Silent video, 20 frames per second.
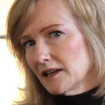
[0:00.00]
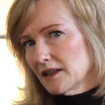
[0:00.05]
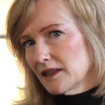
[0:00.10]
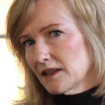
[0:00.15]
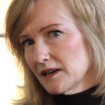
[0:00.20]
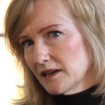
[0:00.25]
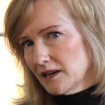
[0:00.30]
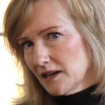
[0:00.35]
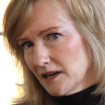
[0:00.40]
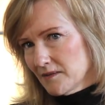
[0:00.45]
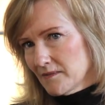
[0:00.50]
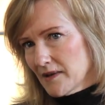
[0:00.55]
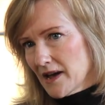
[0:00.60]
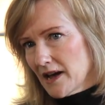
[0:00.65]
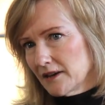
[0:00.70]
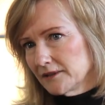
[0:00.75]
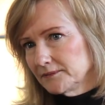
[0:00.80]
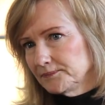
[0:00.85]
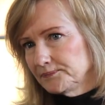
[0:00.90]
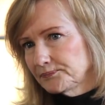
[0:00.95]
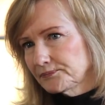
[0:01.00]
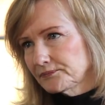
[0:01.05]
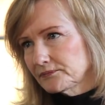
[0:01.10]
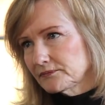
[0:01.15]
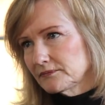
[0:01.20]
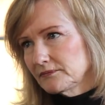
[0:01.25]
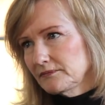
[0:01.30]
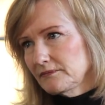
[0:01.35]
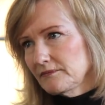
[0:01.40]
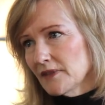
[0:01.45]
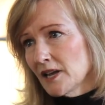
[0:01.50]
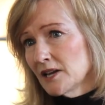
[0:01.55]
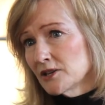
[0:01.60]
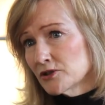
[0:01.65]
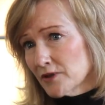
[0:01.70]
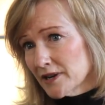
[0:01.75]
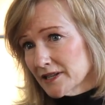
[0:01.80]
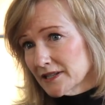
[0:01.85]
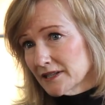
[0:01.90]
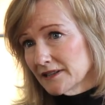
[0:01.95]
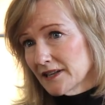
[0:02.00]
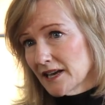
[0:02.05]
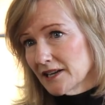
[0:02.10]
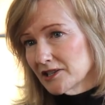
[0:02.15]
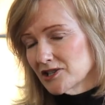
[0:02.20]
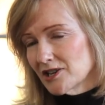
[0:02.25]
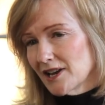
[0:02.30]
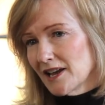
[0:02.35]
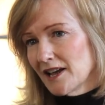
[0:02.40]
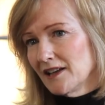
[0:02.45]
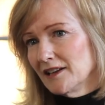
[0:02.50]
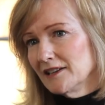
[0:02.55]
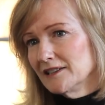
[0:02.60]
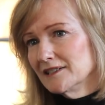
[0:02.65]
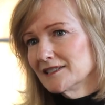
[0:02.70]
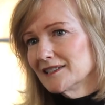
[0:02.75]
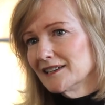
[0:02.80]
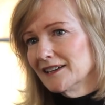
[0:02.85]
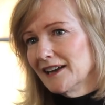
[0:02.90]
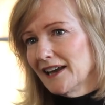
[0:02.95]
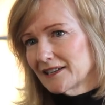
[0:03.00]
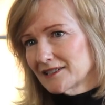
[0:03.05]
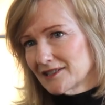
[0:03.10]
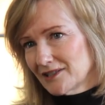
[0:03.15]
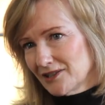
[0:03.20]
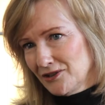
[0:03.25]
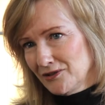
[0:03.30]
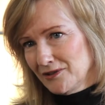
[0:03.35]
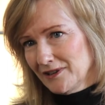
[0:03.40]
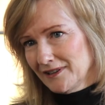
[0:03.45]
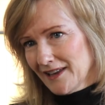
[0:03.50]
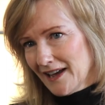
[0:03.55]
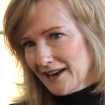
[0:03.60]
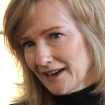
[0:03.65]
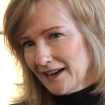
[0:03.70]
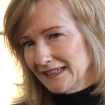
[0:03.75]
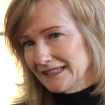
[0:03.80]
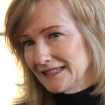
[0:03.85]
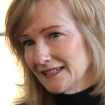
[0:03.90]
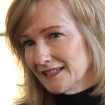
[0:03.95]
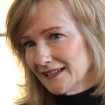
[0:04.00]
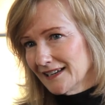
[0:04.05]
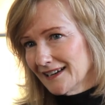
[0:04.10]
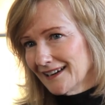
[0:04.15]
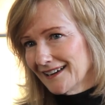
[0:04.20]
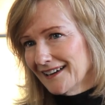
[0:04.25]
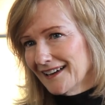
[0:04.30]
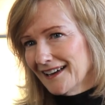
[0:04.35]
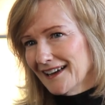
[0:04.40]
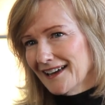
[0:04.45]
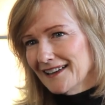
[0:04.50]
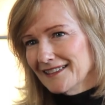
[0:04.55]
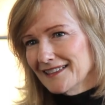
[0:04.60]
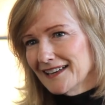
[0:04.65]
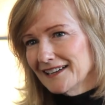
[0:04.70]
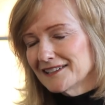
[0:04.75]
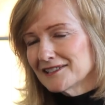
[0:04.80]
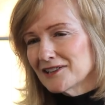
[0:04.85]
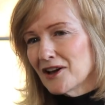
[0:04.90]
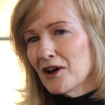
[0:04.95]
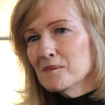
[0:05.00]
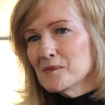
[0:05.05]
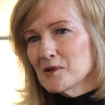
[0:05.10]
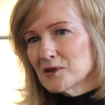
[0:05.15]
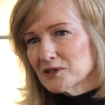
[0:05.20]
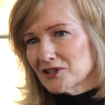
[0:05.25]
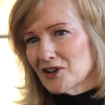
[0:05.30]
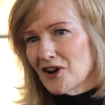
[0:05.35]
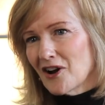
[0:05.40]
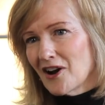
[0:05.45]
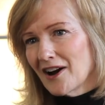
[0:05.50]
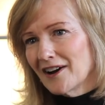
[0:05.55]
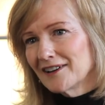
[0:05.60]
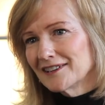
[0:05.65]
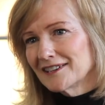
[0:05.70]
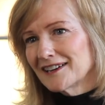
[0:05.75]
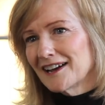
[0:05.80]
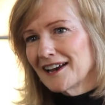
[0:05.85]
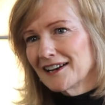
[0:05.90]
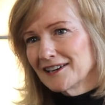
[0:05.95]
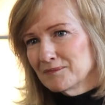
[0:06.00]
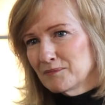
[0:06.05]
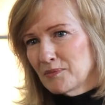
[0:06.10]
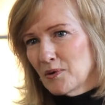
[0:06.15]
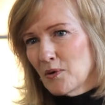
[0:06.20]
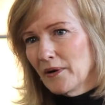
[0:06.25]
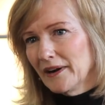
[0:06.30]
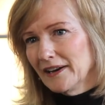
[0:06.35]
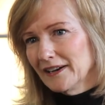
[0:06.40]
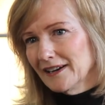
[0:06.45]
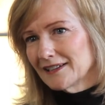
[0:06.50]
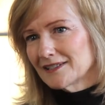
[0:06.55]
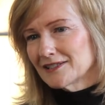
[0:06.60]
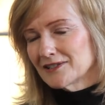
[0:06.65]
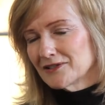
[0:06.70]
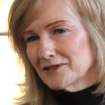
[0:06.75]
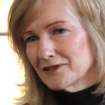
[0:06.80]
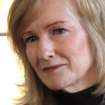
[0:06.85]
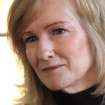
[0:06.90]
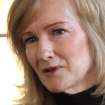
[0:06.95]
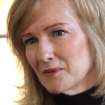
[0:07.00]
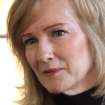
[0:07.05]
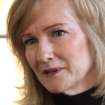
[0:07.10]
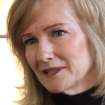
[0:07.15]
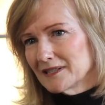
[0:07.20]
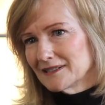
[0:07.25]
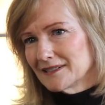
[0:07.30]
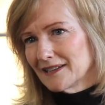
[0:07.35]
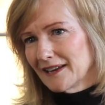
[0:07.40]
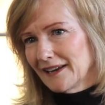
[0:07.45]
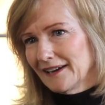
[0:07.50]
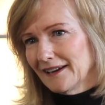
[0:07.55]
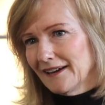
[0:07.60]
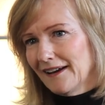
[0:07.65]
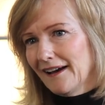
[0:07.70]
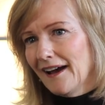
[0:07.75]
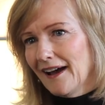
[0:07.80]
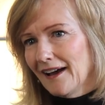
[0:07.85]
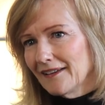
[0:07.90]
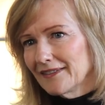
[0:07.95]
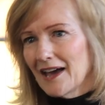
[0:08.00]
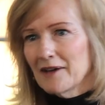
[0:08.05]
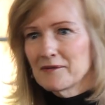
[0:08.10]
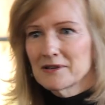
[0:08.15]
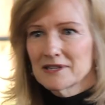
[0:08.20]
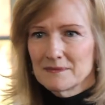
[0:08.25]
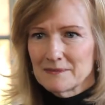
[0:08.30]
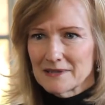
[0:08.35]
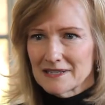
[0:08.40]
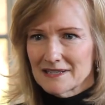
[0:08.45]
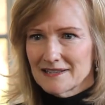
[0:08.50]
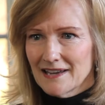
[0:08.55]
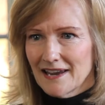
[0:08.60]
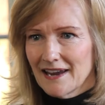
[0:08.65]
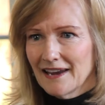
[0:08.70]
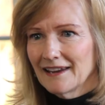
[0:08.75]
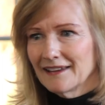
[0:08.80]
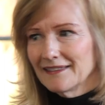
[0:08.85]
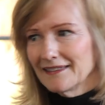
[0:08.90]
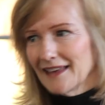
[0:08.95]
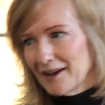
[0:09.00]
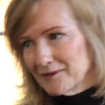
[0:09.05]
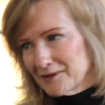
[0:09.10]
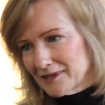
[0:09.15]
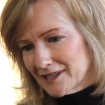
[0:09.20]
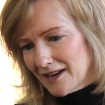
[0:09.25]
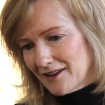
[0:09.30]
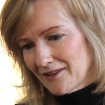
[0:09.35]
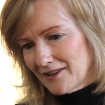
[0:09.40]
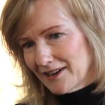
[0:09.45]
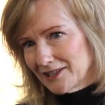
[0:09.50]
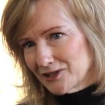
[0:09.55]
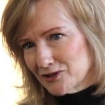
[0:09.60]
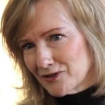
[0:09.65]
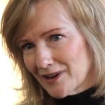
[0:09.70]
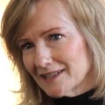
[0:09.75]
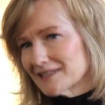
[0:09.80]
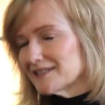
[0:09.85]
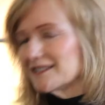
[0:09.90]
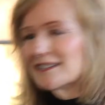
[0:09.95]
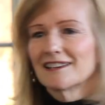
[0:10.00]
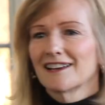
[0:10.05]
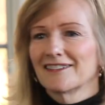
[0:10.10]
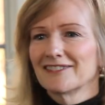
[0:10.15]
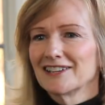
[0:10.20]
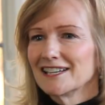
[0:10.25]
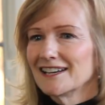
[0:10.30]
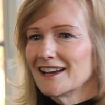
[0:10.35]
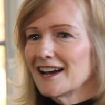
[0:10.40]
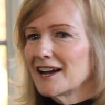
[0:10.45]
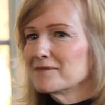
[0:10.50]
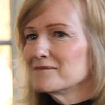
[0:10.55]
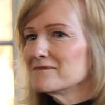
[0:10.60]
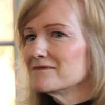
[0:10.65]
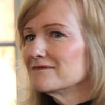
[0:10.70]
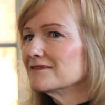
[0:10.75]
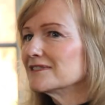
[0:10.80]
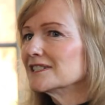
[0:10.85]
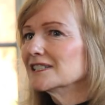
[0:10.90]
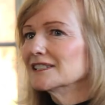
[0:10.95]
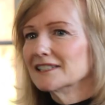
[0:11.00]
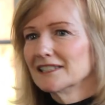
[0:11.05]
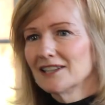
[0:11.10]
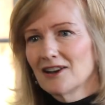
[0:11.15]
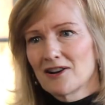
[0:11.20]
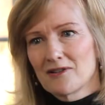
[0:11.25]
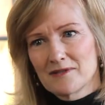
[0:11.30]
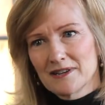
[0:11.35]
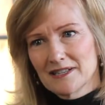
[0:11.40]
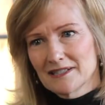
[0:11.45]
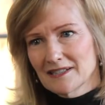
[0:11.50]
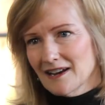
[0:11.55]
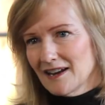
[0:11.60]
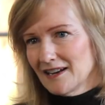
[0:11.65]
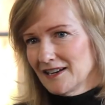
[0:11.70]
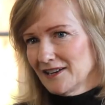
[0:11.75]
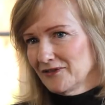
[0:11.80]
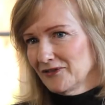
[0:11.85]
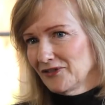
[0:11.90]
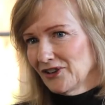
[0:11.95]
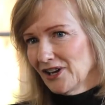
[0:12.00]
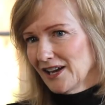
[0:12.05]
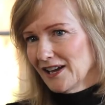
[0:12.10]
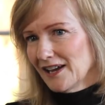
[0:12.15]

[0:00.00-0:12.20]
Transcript: thinking about addressing that challenge and executing that idea, that it's almost hard to kind of point at certain moments and say, ah, that was a mistake and that was how I addressed it. I mean, I'm really always kind of